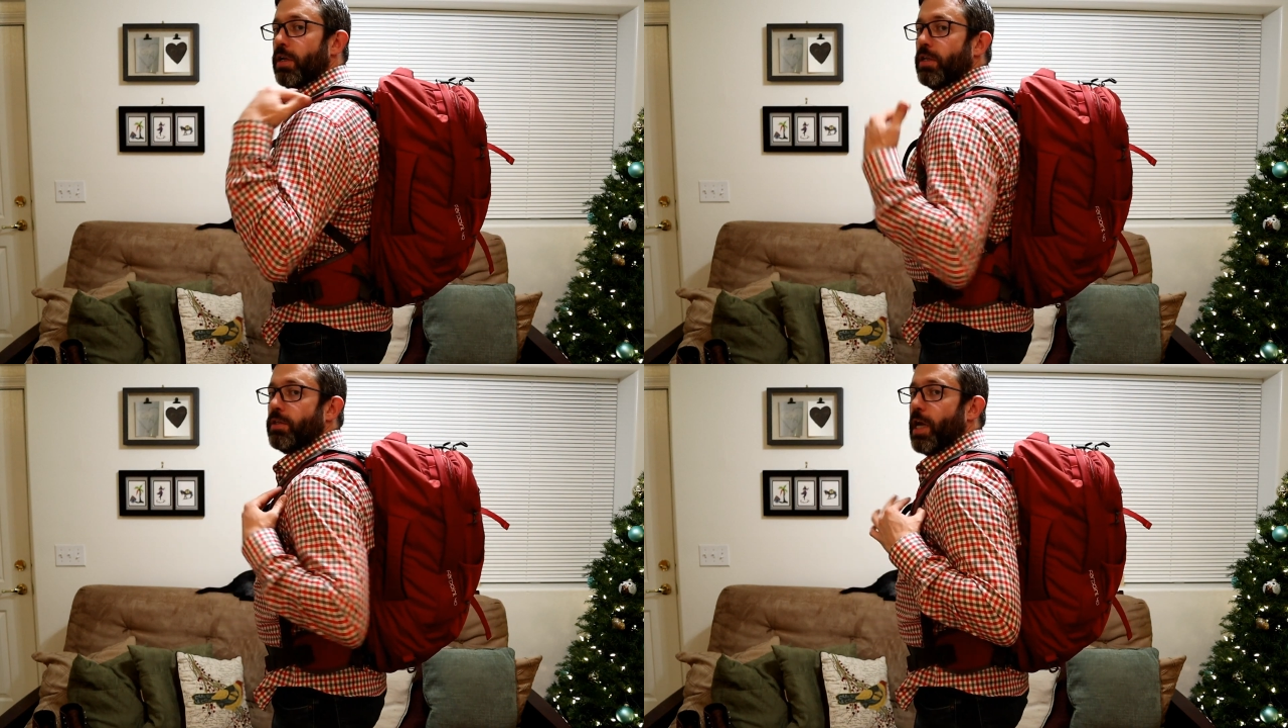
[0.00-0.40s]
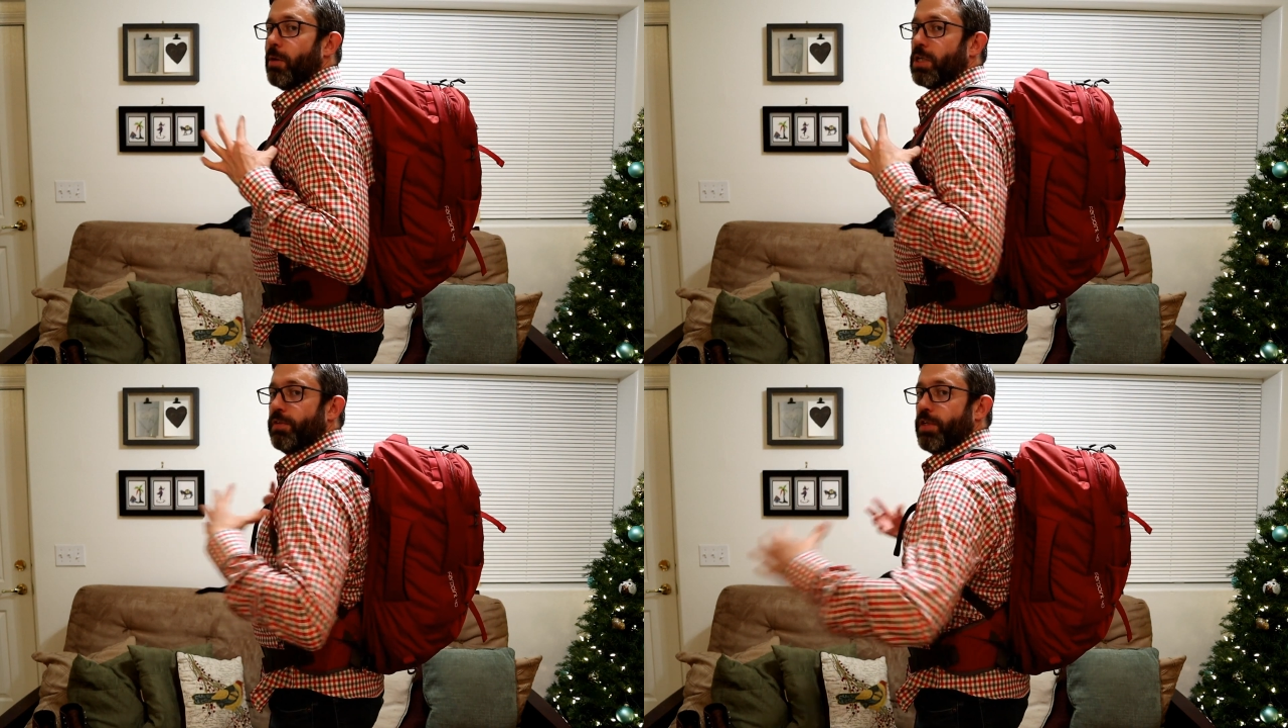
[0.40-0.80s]
see how
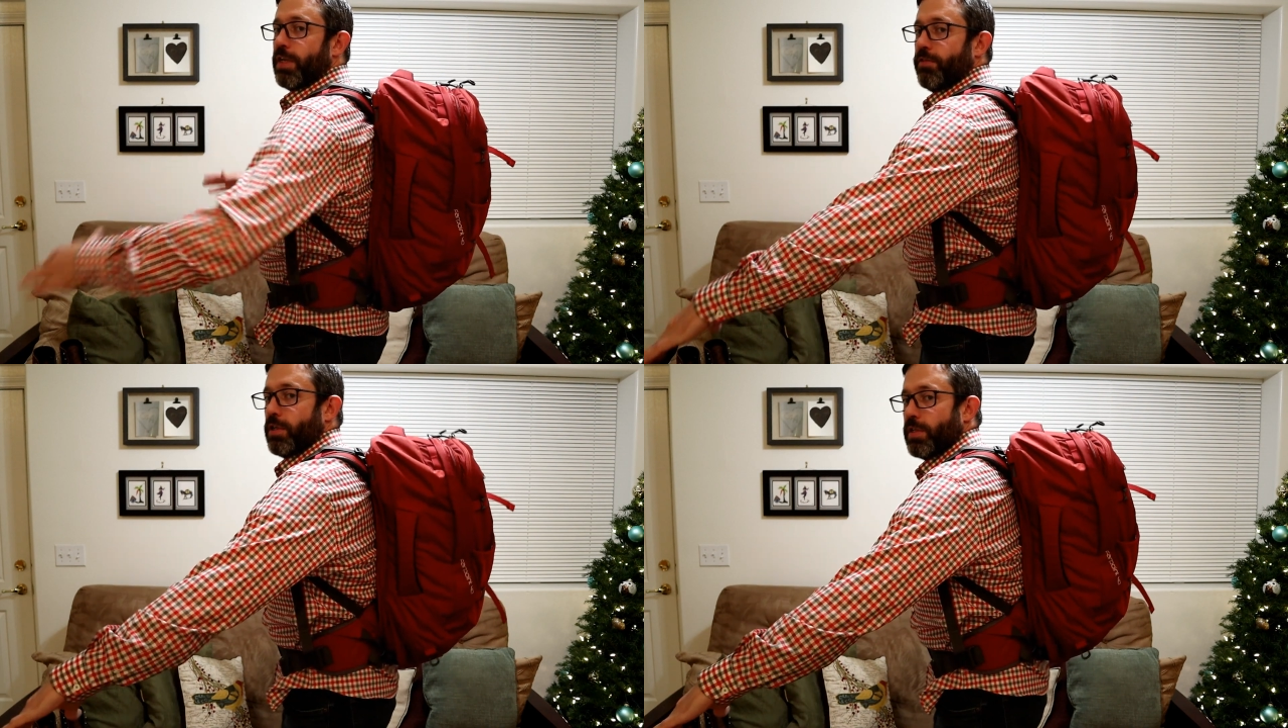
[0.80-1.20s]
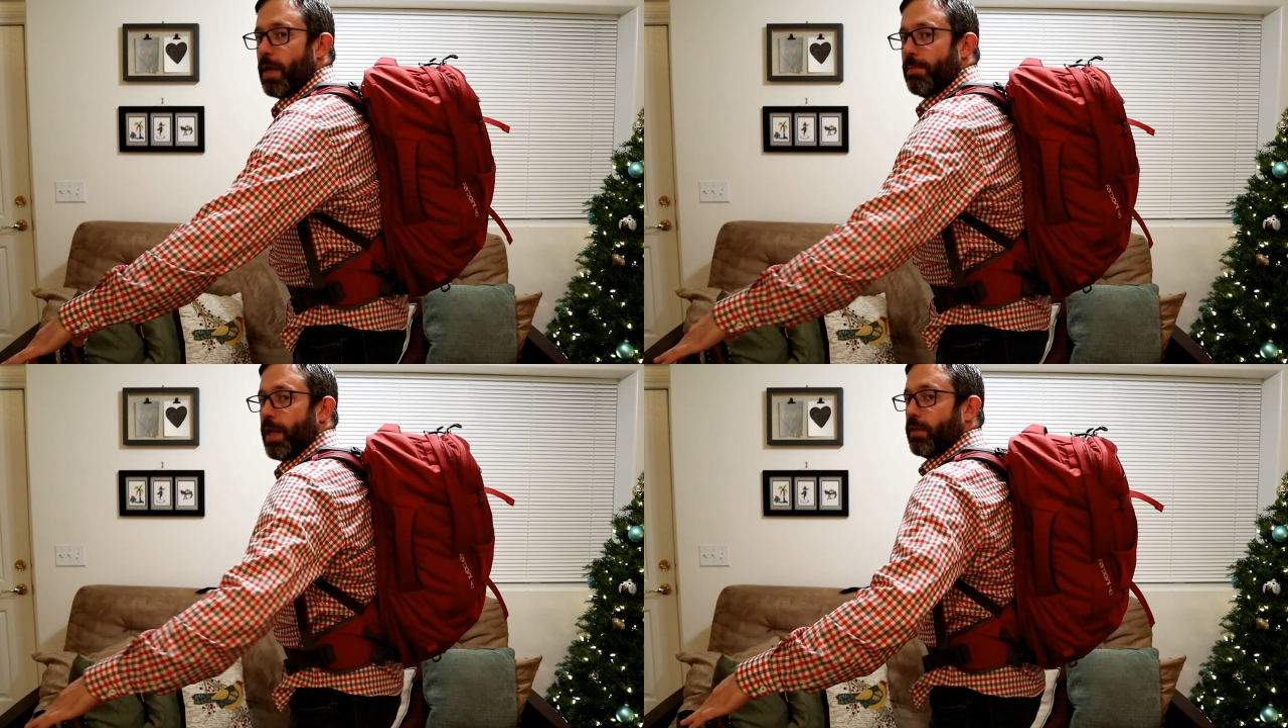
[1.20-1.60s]
much of a difference
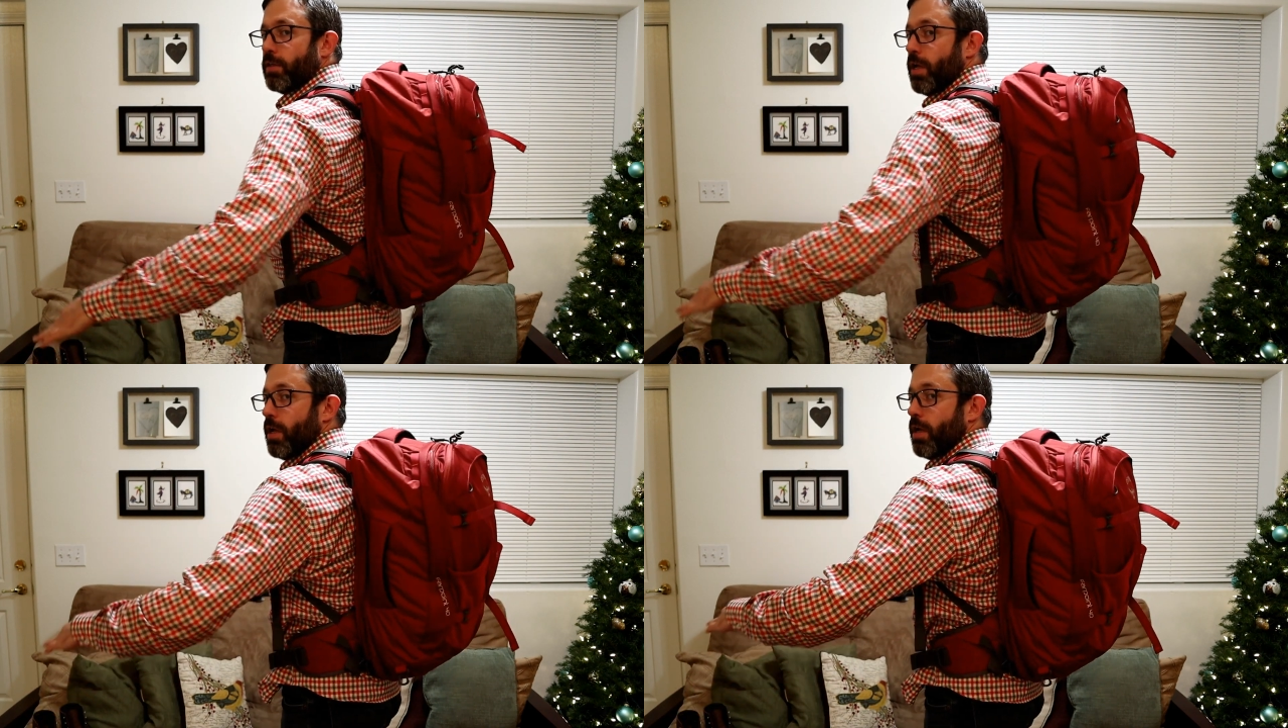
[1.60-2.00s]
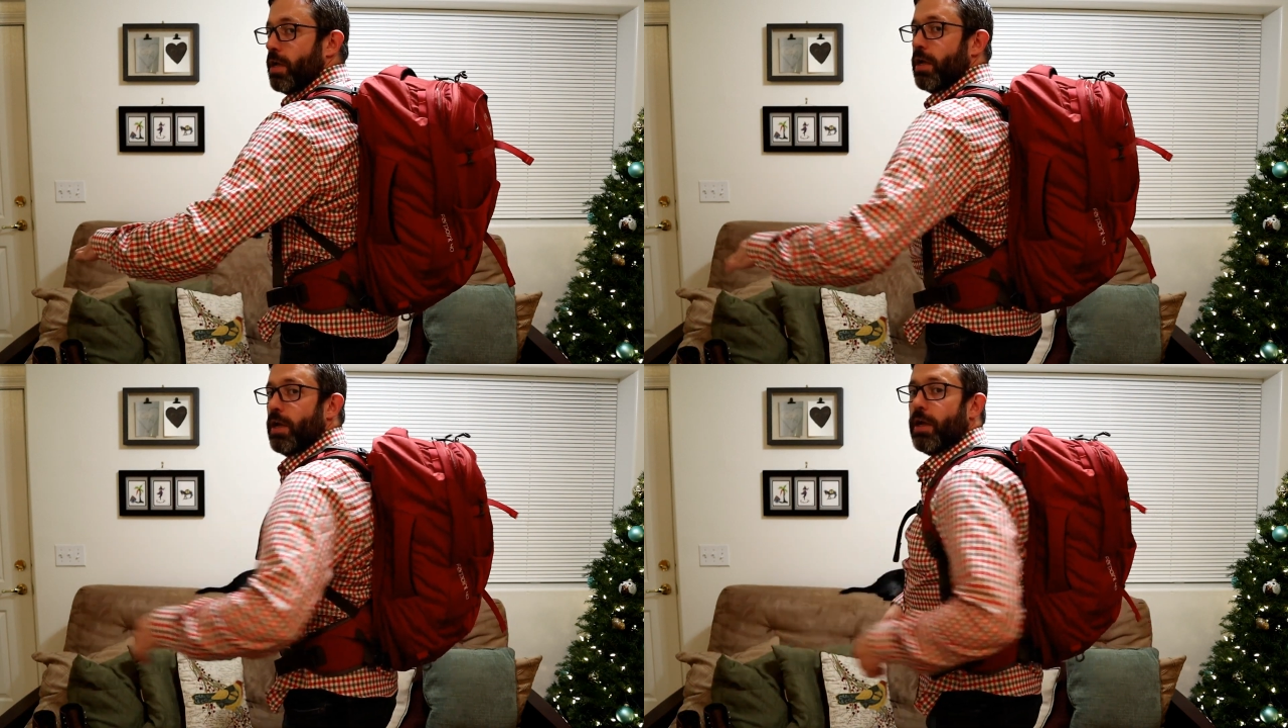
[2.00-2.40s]
that makes
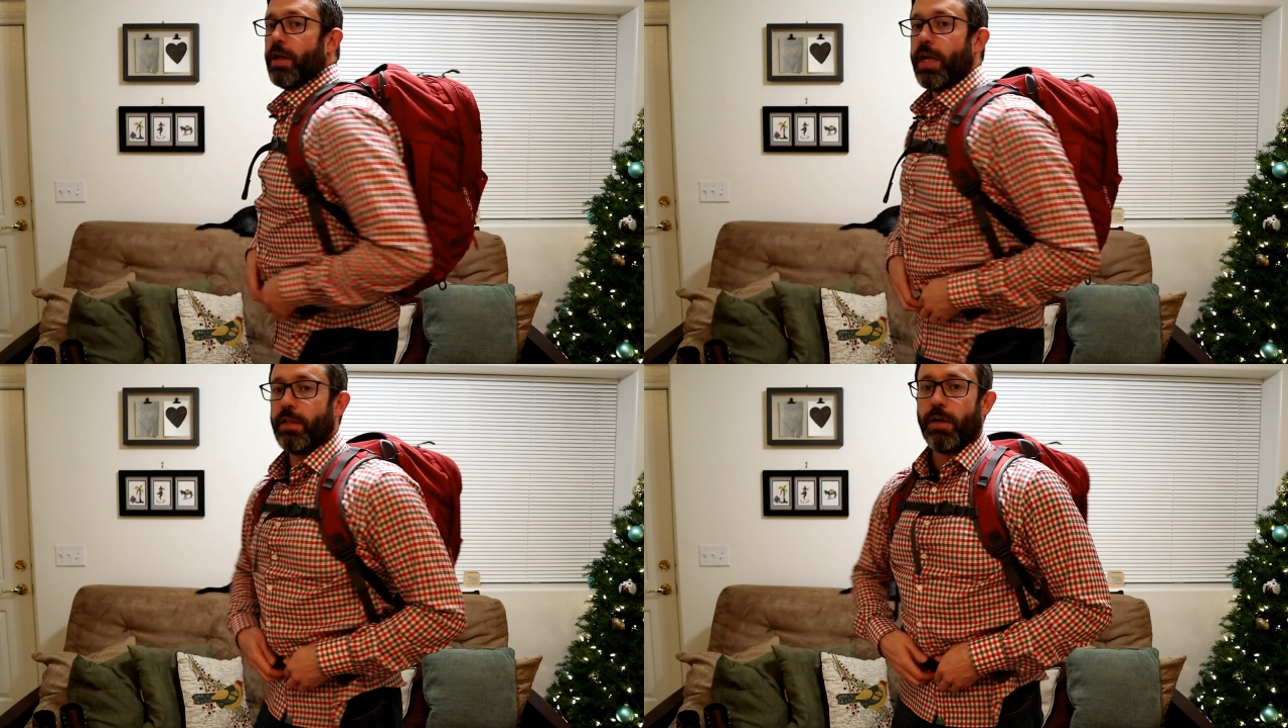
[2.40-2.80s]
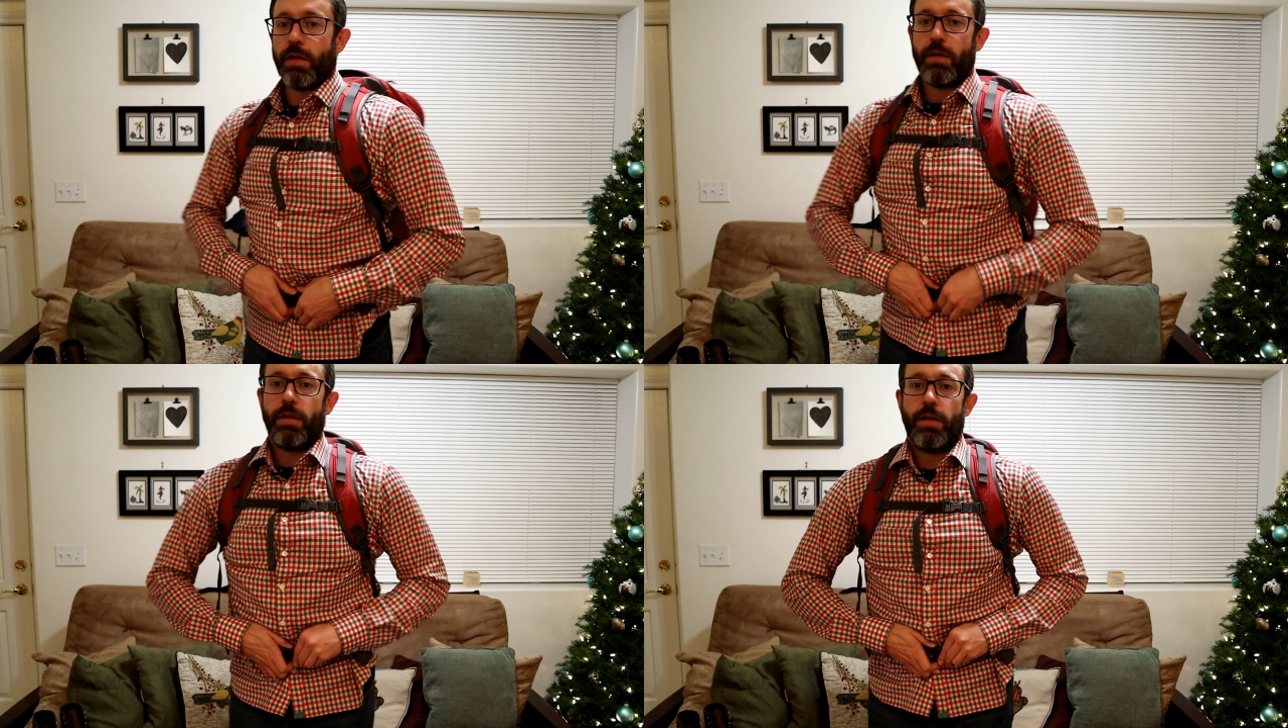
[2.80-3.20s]
in the
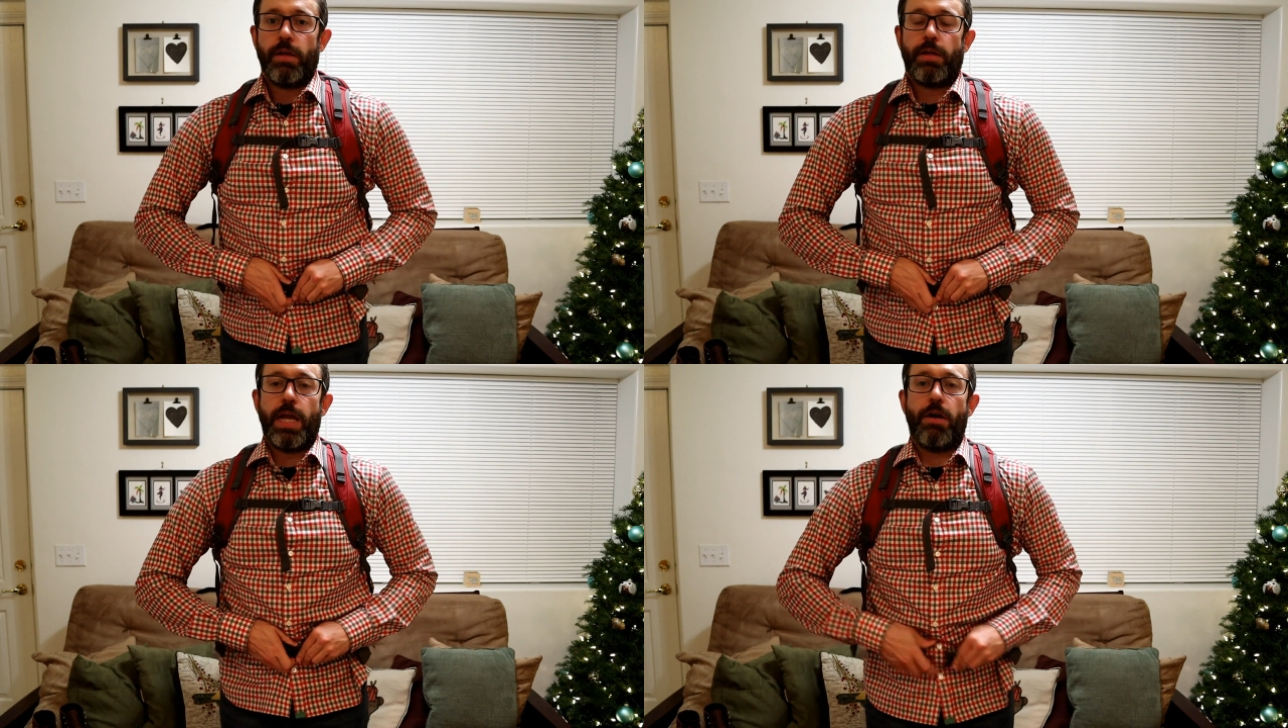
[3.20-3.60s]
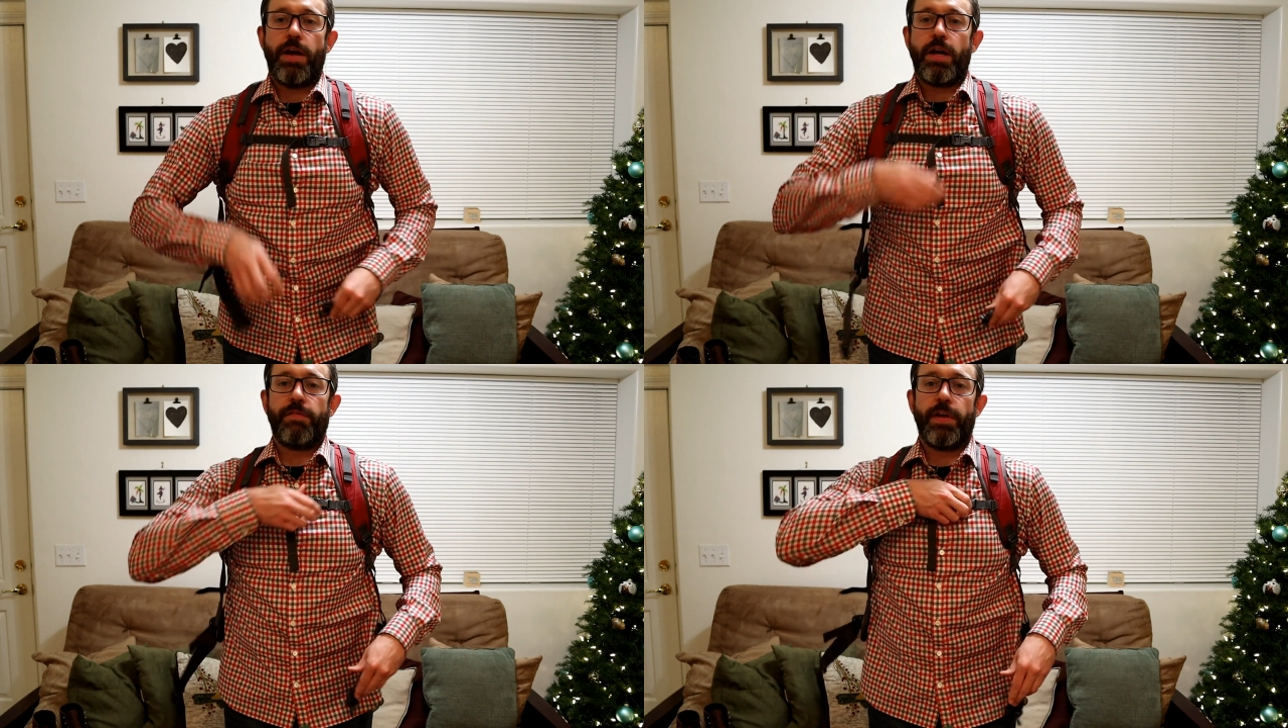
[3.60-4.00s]

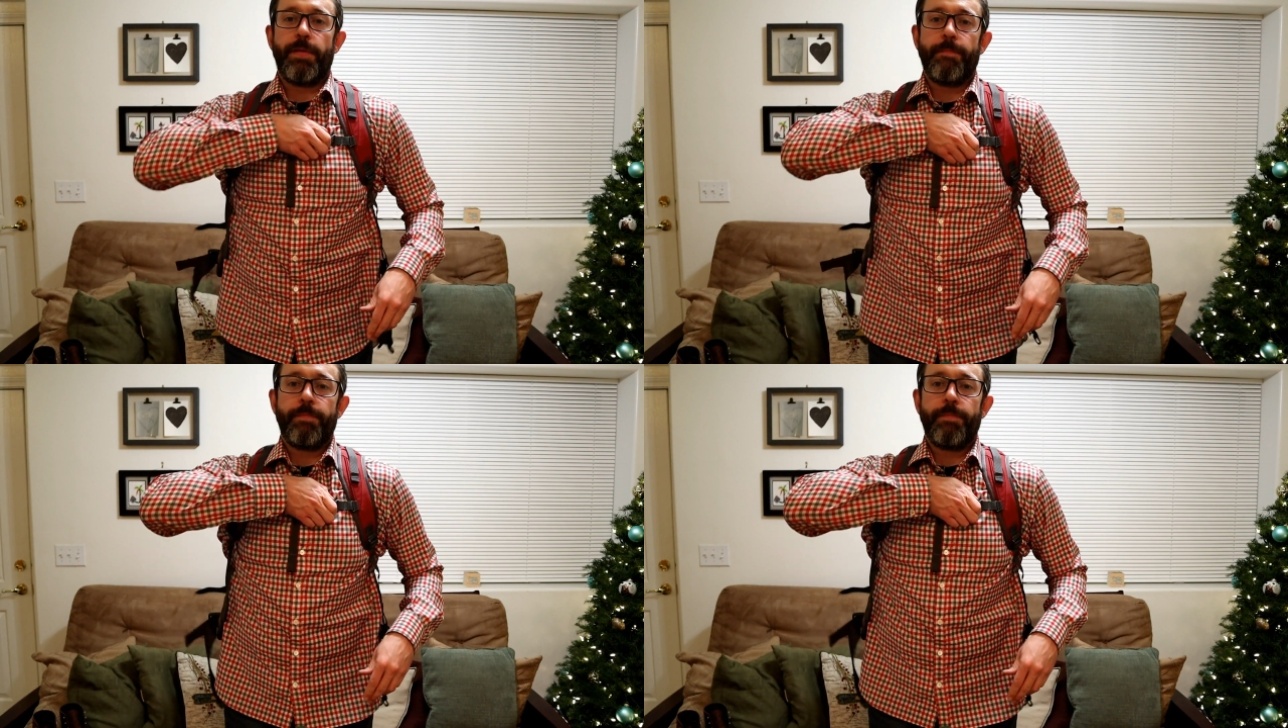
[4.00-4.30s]
carry of it.